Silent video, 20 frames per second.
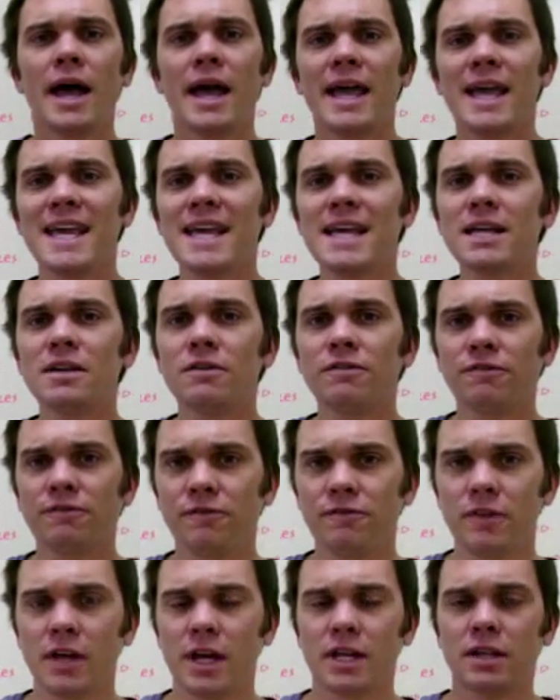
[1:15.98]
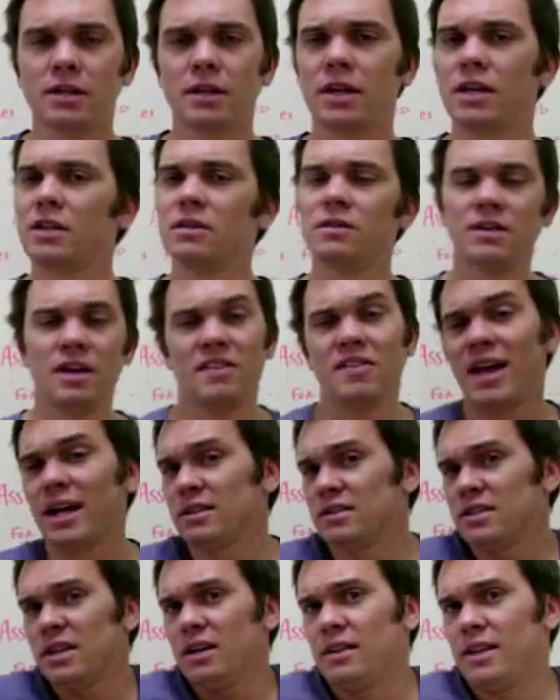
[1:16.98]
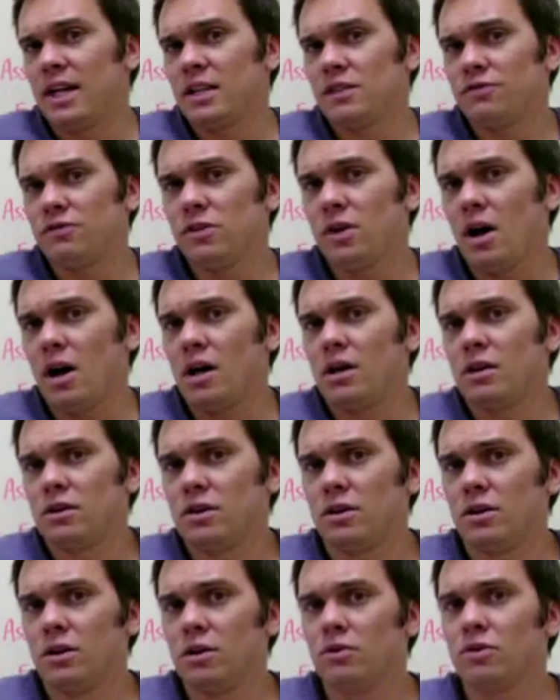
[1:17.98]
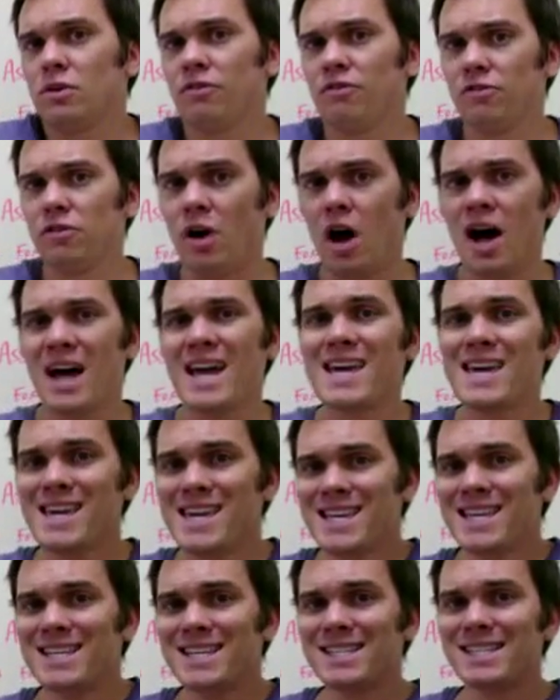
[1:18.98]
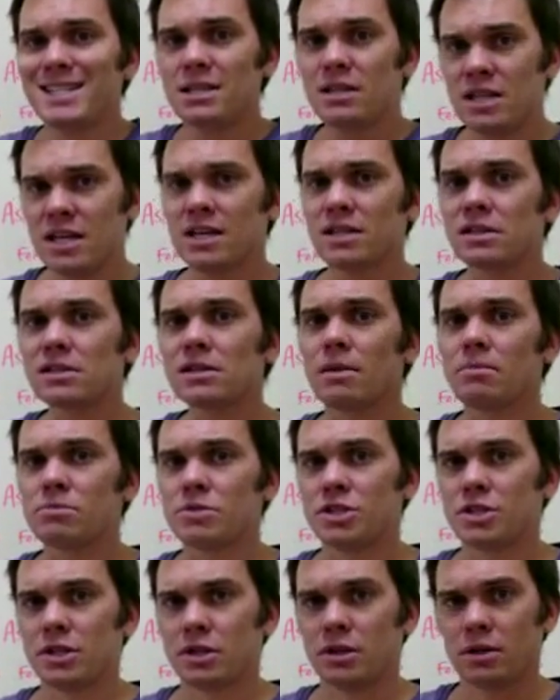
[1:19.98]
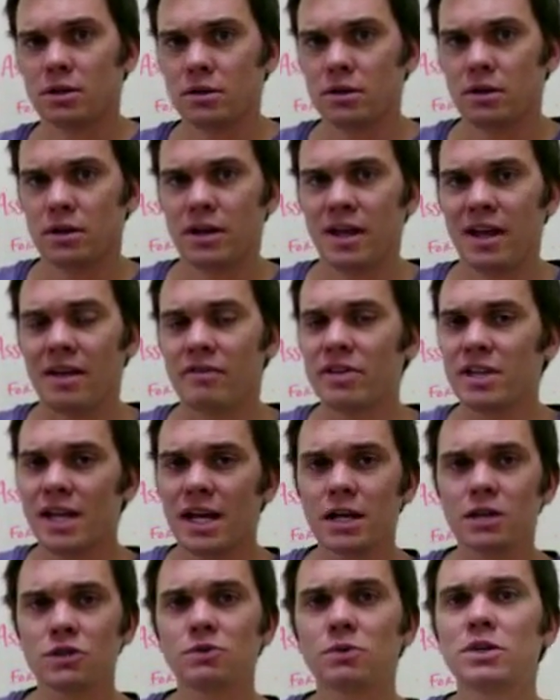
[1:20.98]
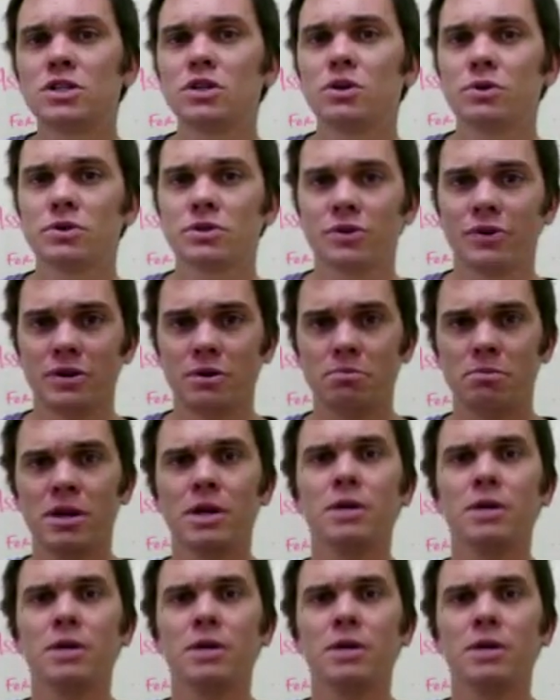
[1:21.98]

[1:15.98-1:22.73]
And that's it. That's flaw. The flaw is the assumption. Everything else we do is going to be